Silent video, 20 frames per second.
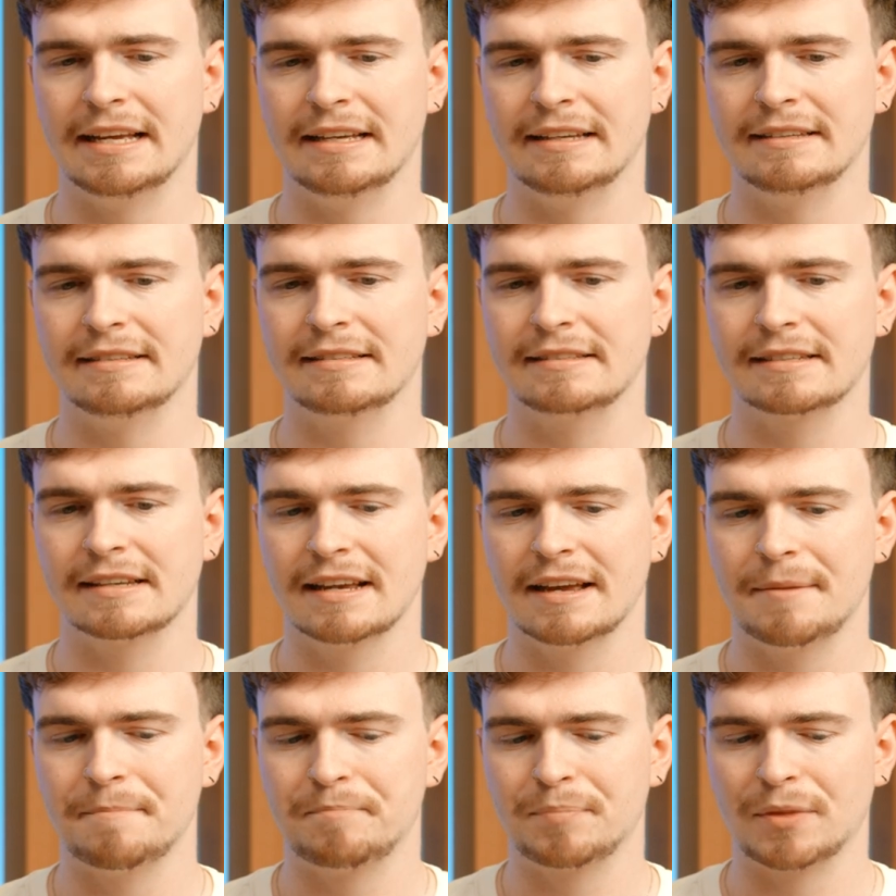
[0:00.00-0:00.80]
is
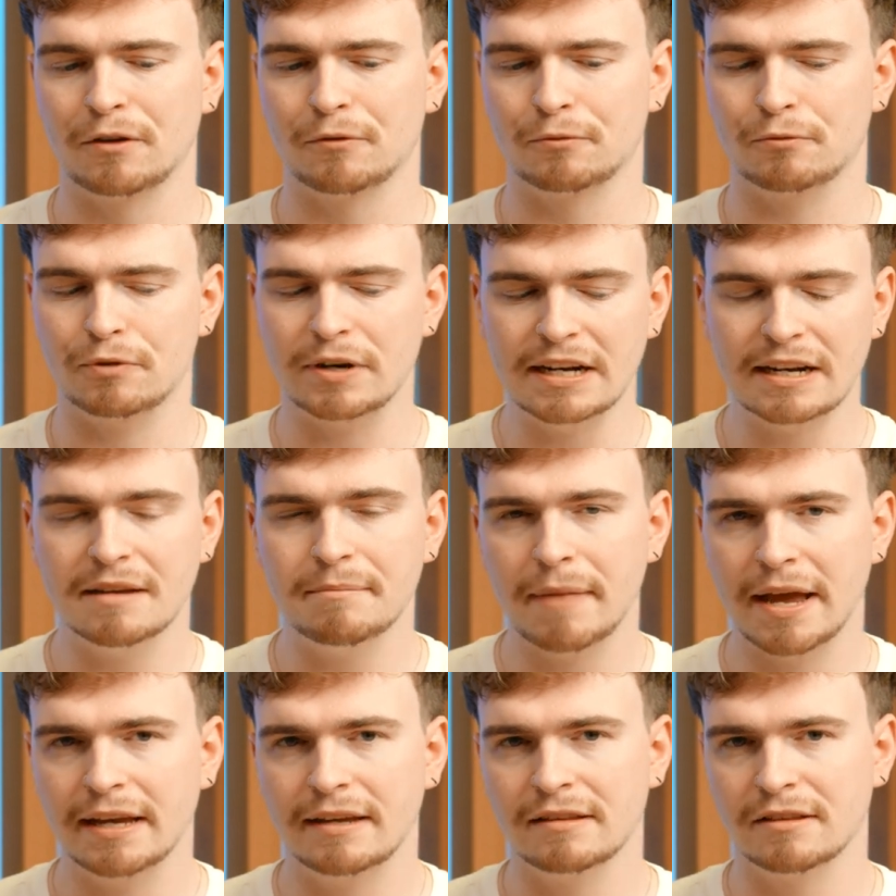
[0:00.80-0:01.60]
really
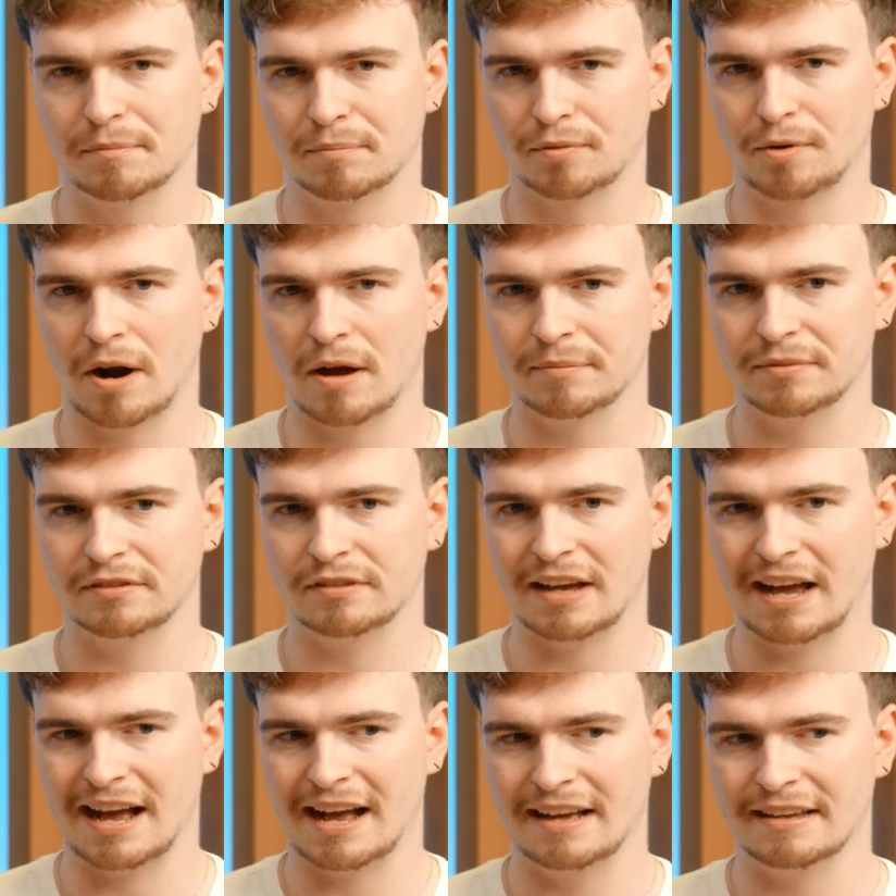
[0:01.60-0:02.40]
making the
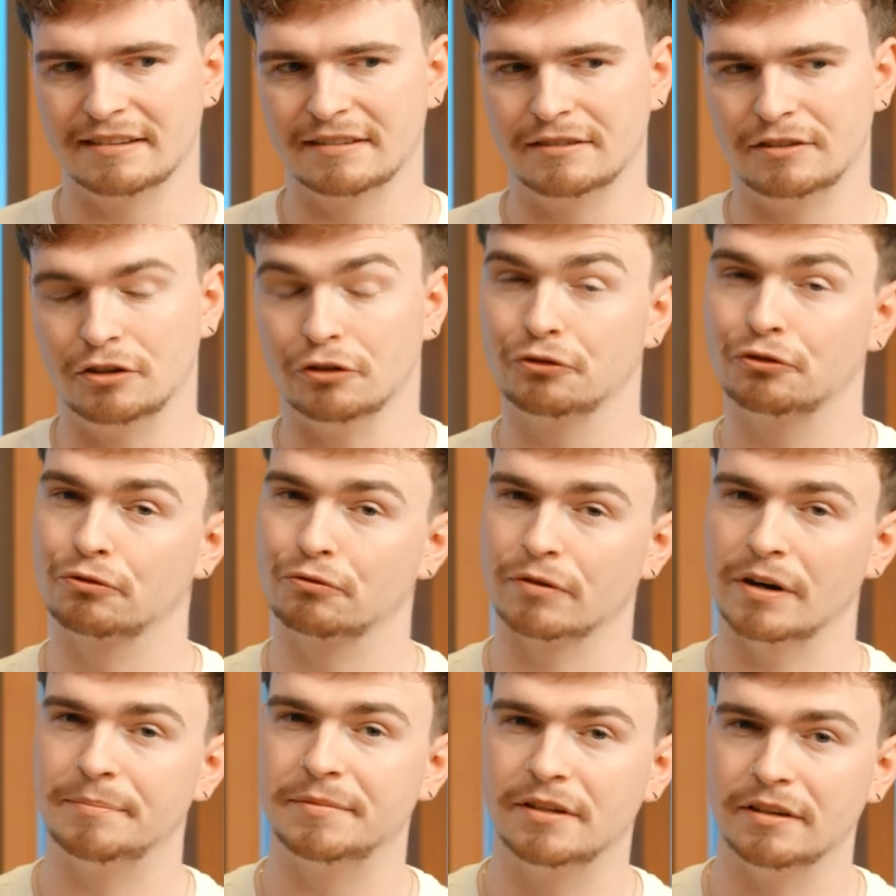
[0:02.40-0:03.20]
prompts as
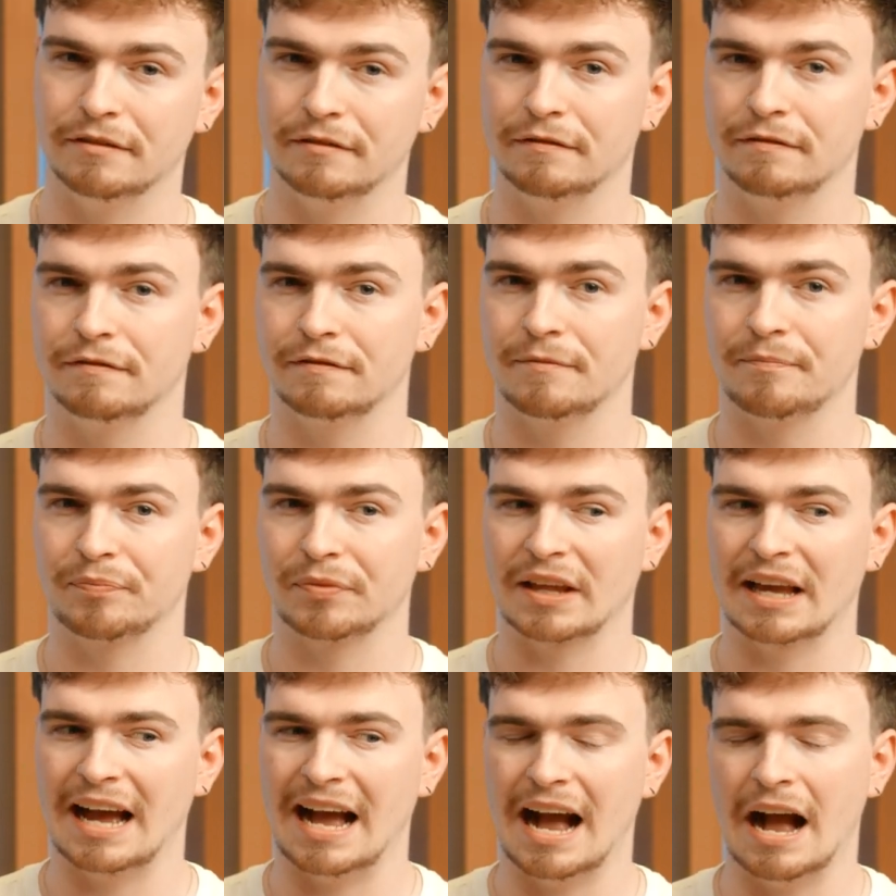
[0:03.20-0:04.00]
descriptive
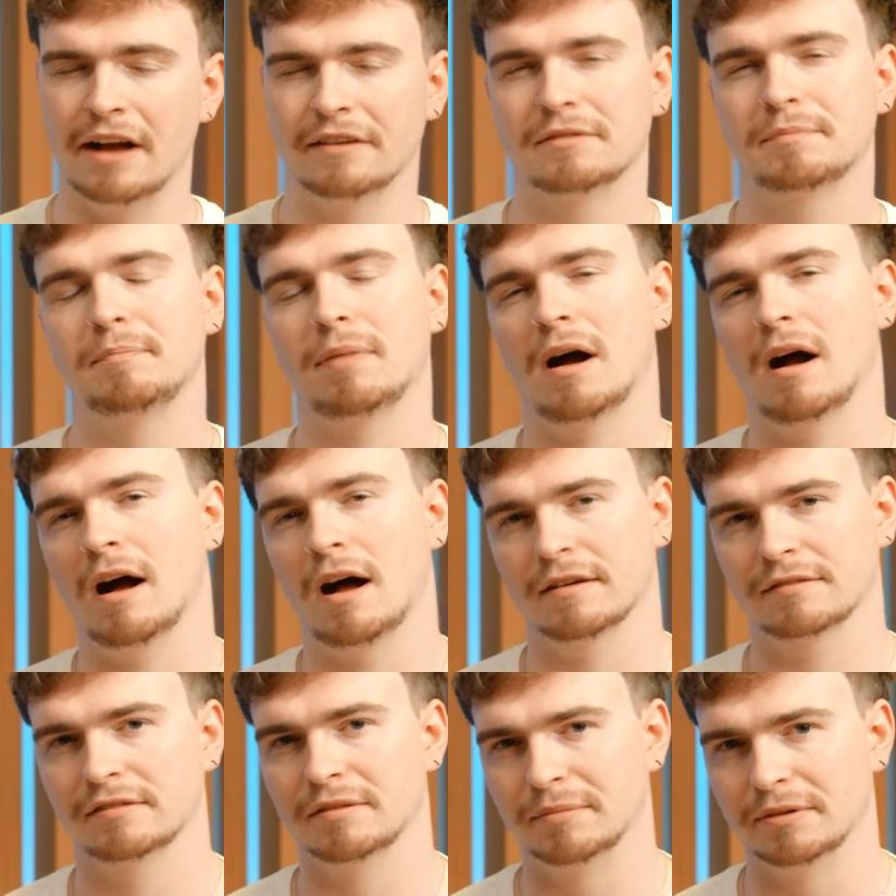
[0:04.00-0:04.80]
as
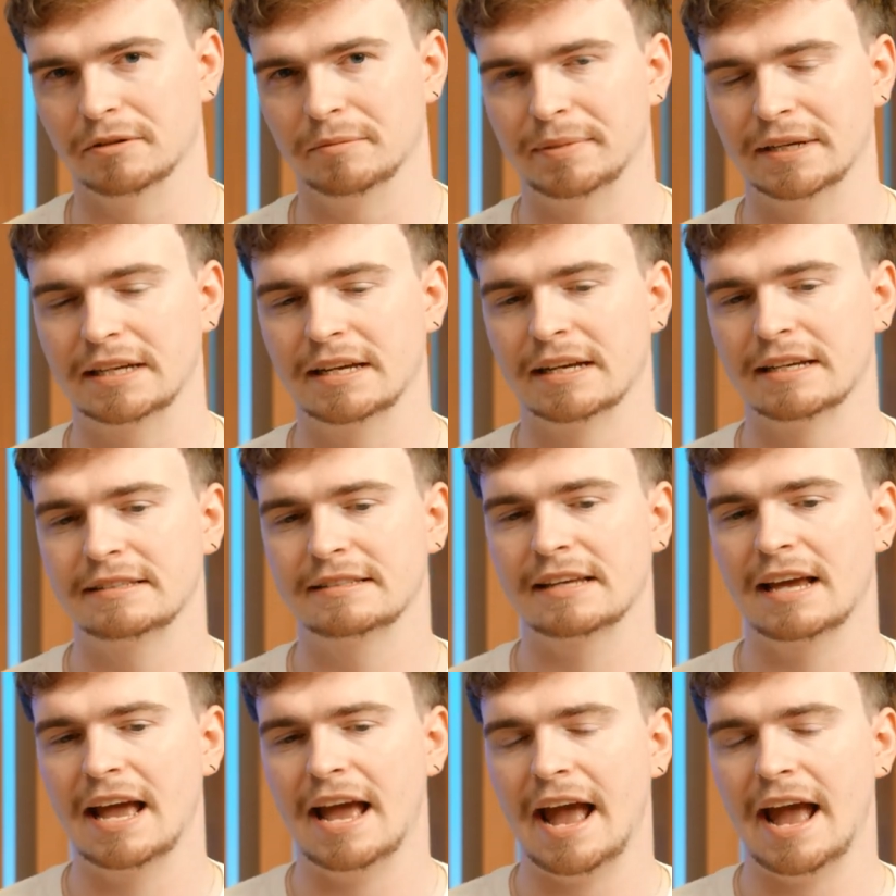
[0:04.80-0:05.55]
possible because